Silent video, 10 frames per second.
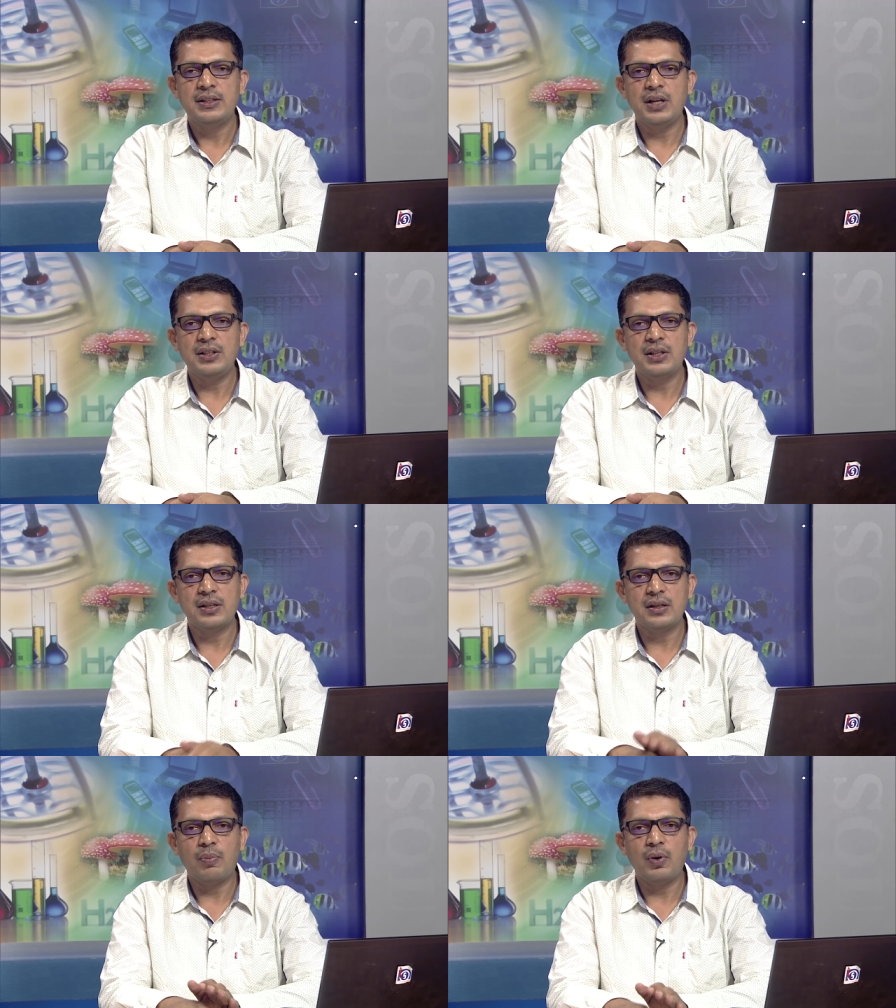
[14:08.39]

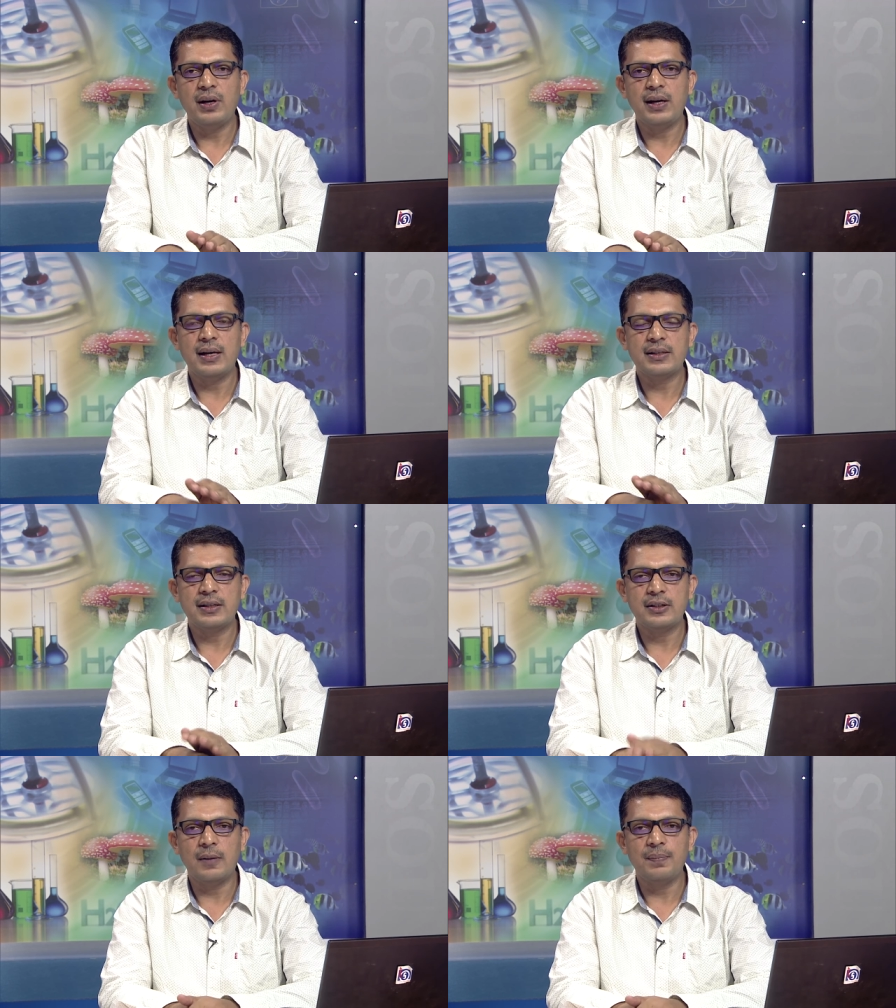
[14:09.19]
changes in the political
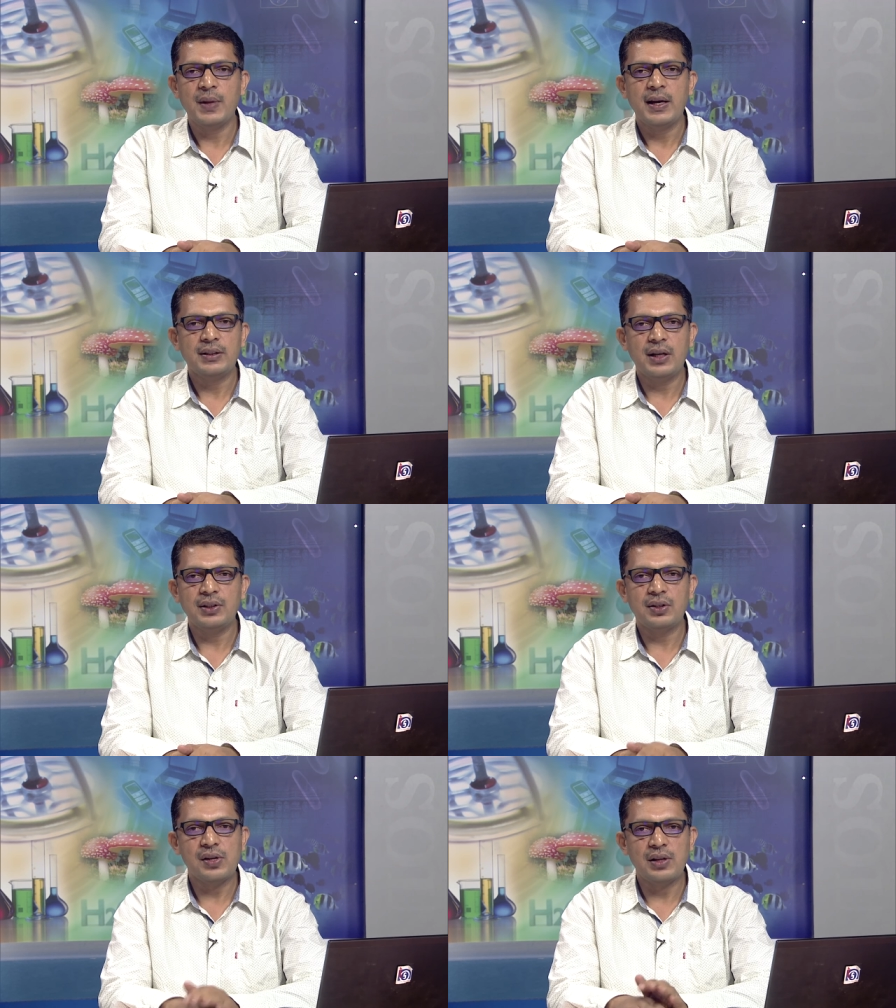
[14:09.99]
system,
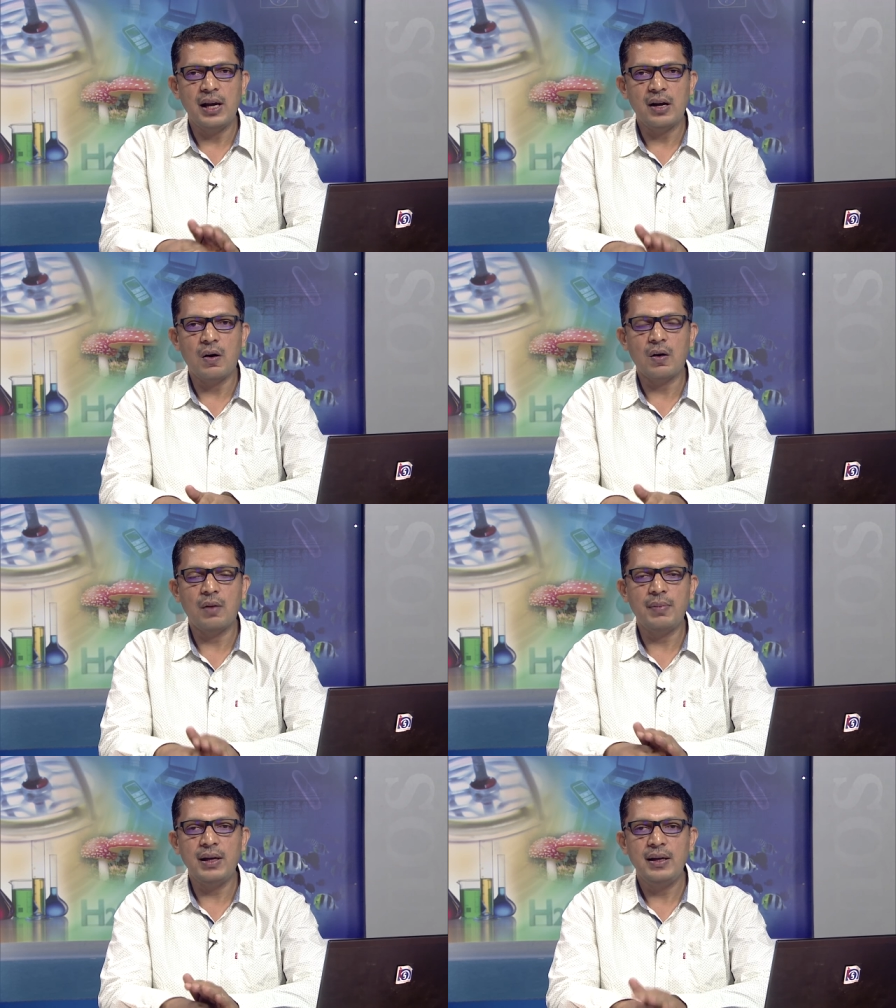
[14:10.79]
changes in the
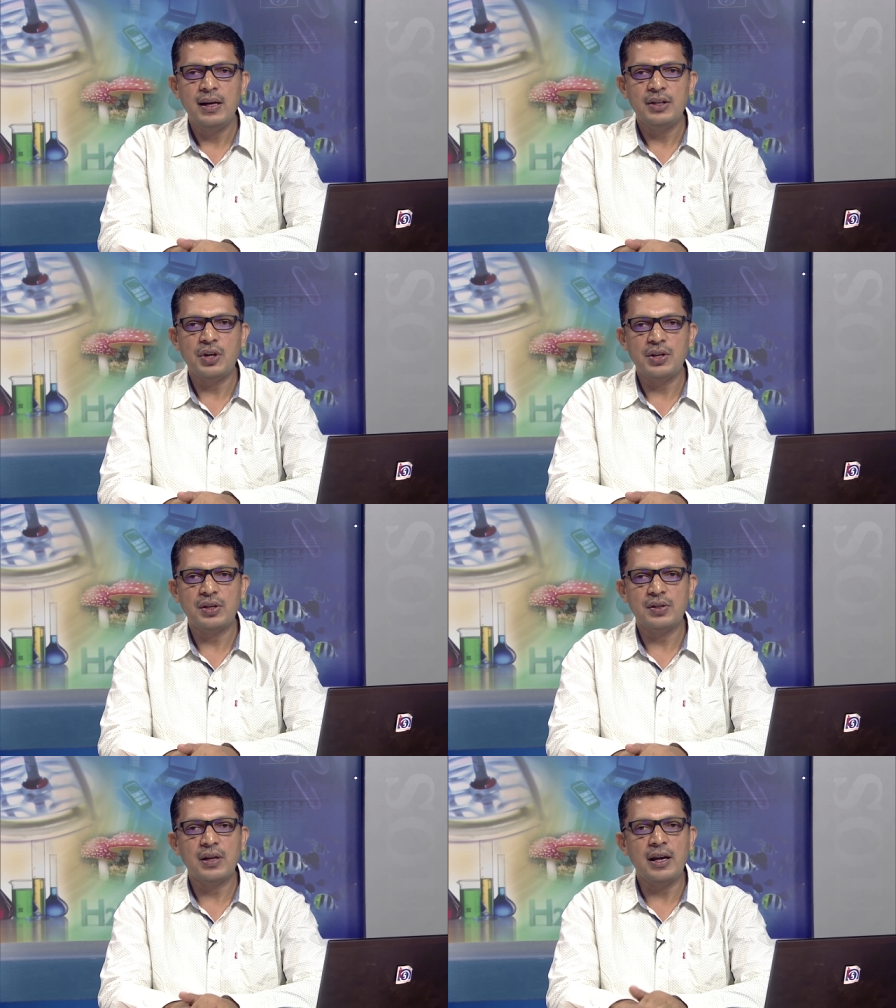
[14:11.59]
economy,
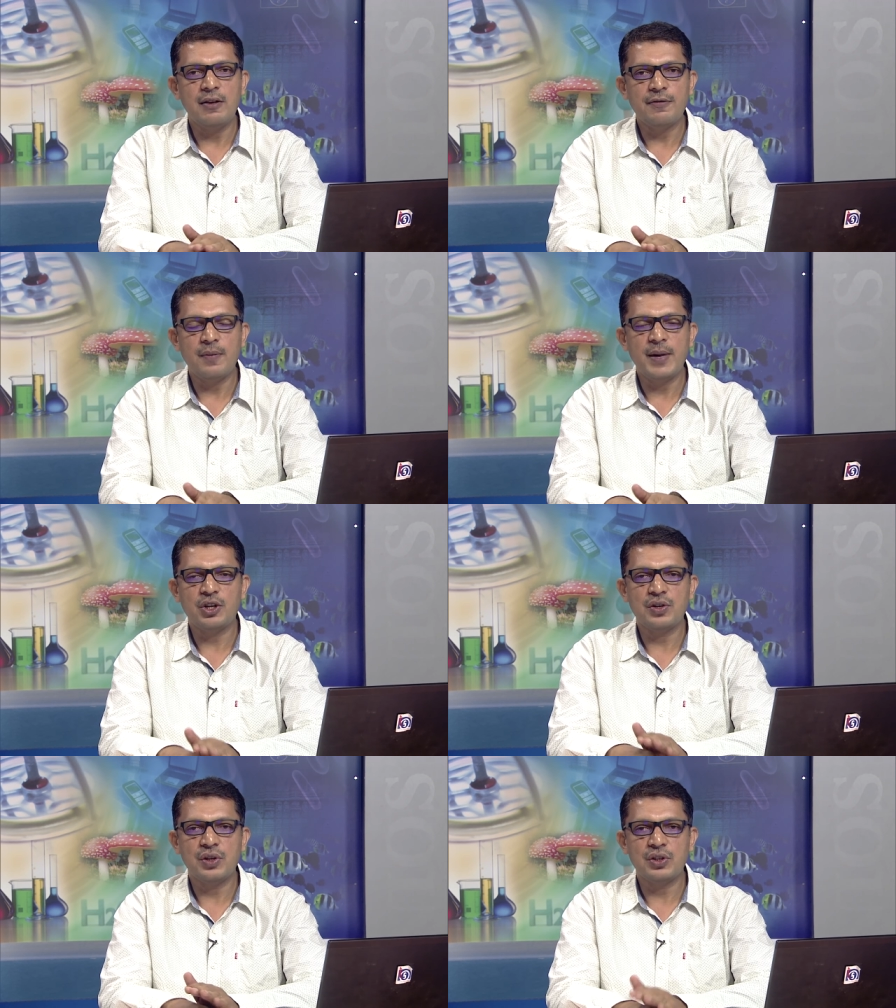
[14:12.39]
changes in the
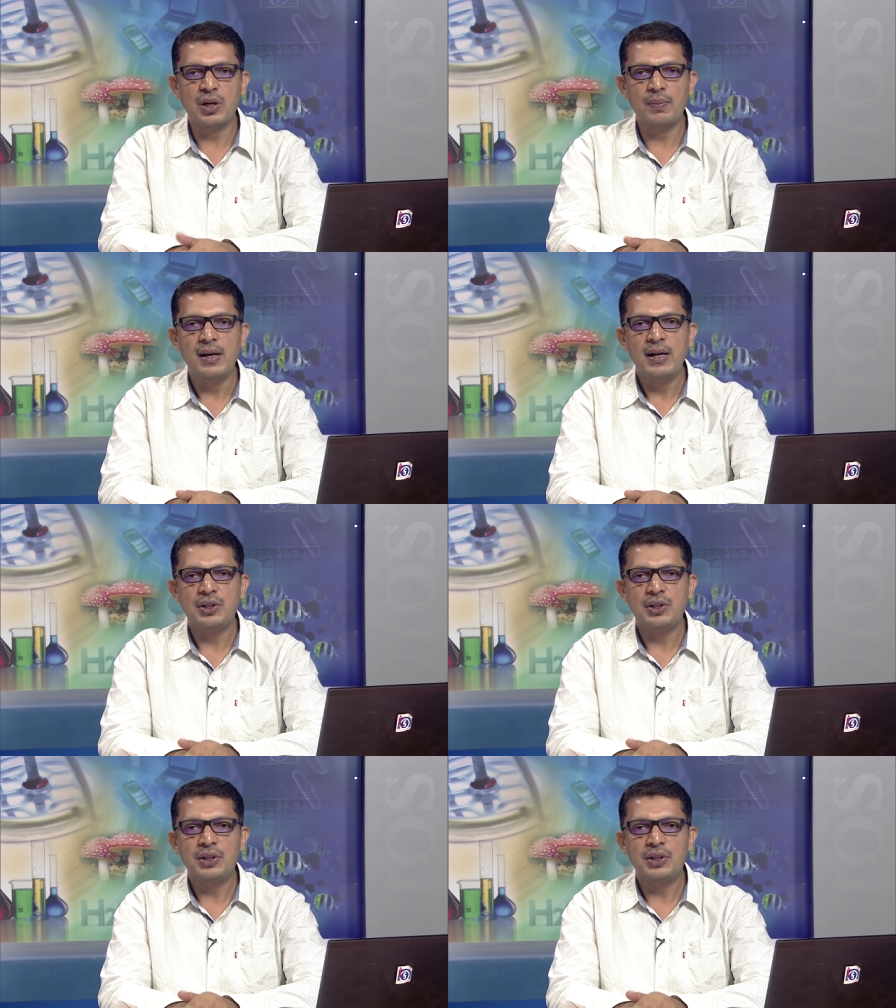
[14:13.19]
information system,